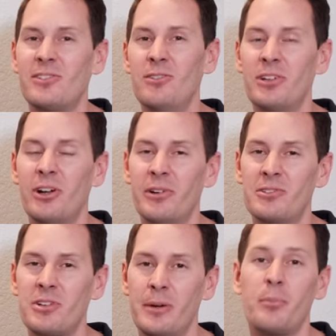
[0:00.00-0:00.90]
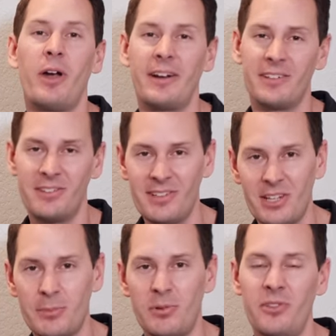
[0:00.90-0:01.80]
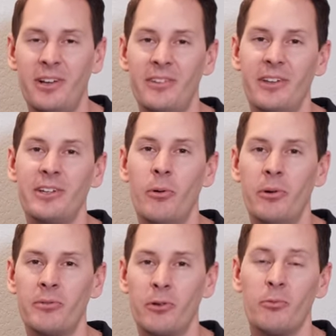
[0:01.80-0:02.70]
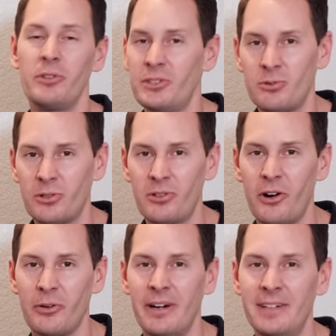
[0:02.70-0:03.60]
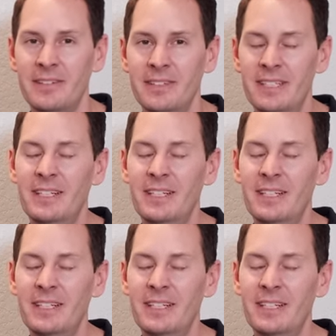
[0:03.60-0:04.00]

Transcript: So you can always try to practice these types of things like going for really short car rides